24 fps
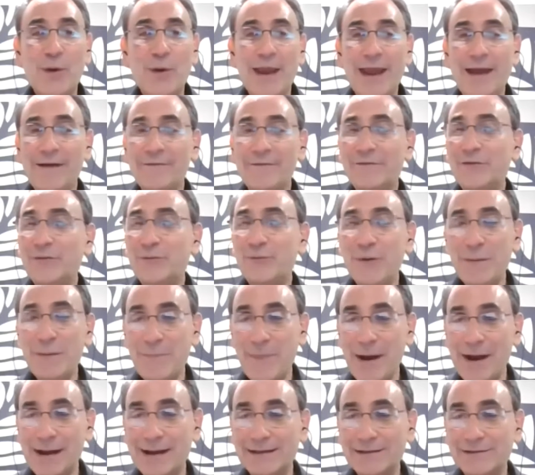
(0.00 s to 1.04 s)
We have 3
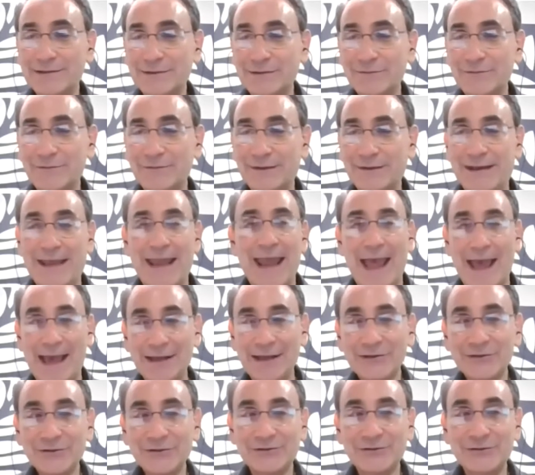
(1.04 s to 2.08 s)
buckets of
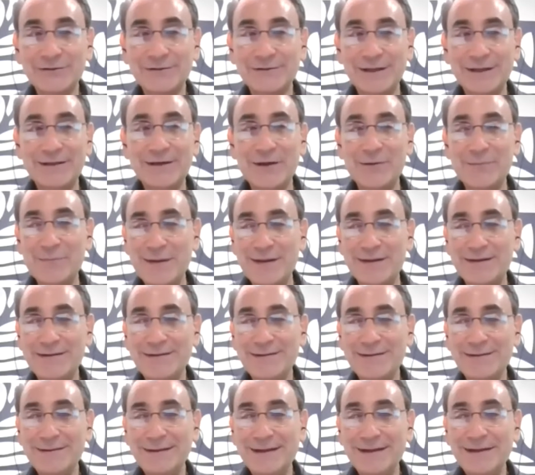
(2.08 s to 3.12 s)
cash that come
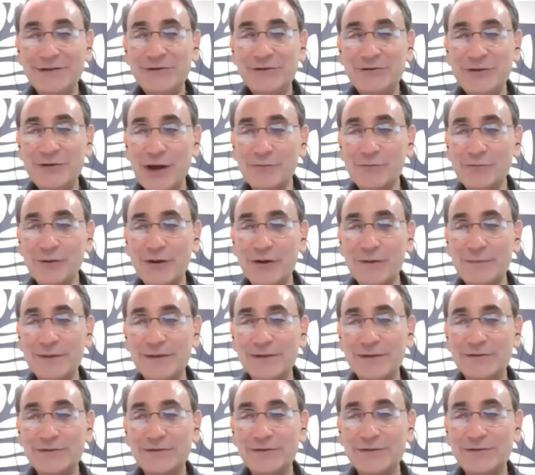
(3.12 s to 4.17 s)
in: general
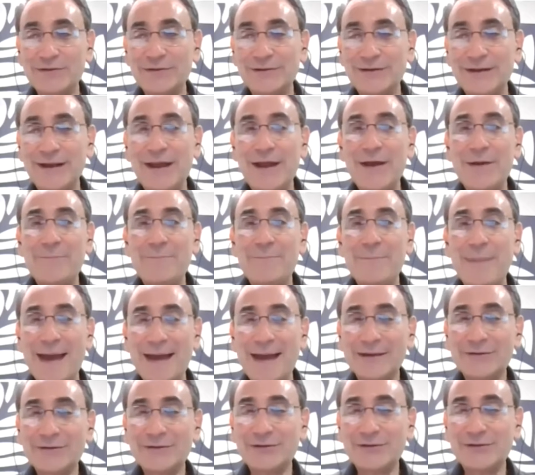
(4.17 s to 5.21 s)
commission,
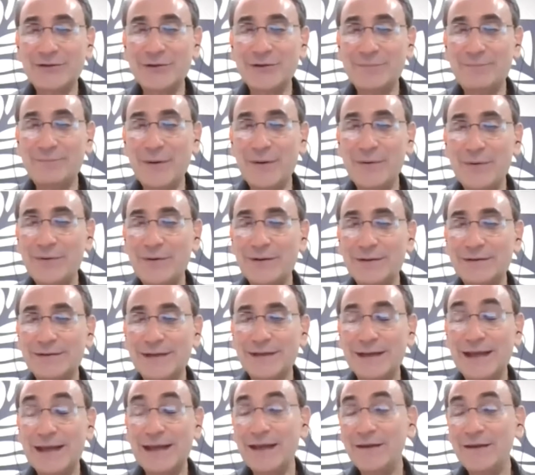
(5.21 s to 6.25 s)
mastership
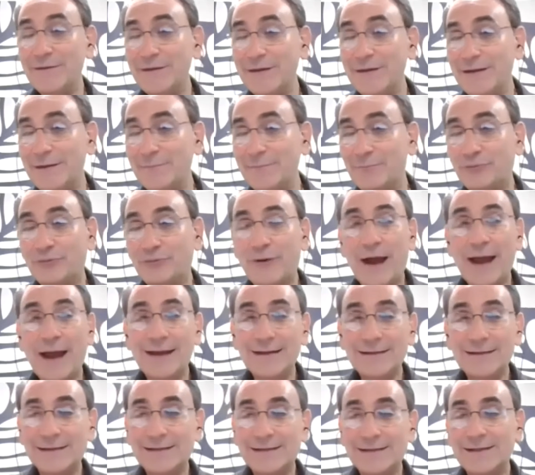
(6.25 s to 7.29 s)
bonus, and even
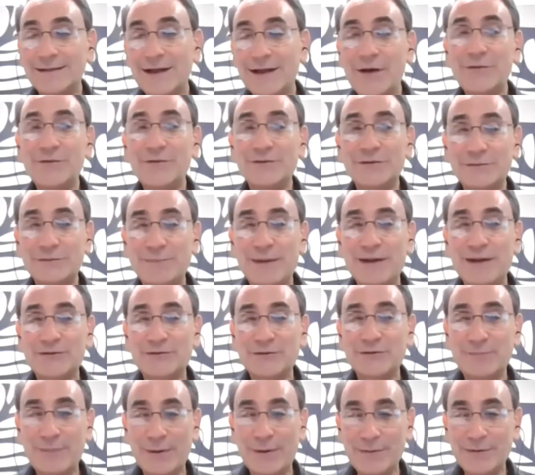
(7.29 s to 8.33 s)
prizes and other
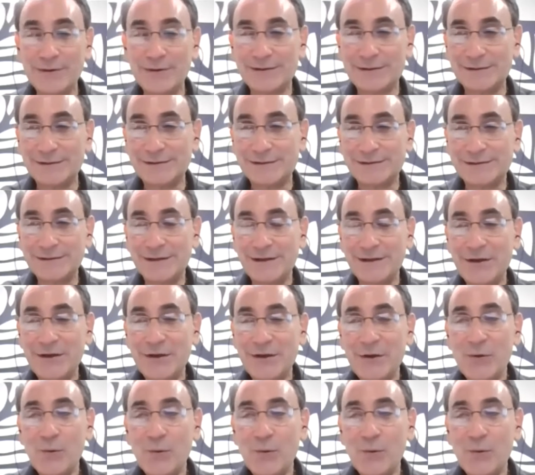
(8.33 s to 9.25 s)
special bonuses.